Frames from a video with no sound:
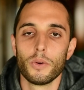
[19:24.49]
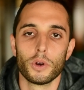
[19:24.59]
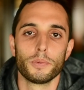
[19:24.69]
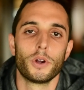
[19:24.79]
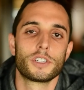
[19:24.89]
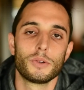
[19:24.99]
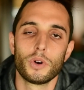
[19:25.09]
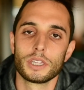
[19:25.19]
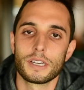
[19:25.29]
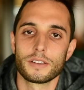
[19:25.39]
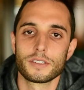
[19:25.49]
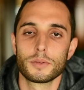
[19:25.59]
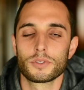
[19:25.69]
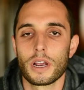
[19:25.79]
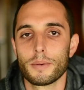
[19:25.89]
We're approaching 1,000
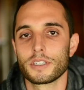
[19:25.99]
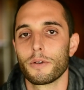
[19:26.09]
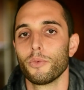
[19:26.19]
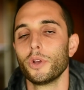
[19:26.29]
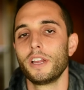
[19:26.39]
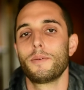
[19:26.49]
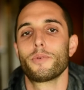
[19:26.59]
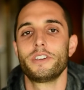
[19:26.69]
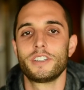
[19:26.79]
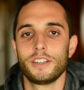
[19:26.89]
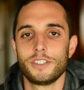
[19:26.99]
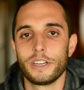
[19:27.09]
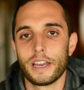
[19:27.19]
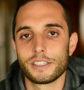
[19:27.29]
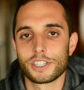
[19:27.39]
subscribers. I really appreciate you
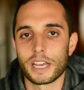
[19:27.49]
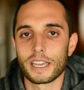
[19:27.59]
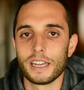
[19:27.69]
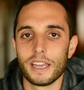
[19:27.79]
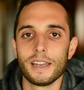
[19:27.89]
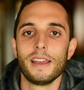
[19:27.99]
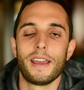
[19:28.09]
guys checking in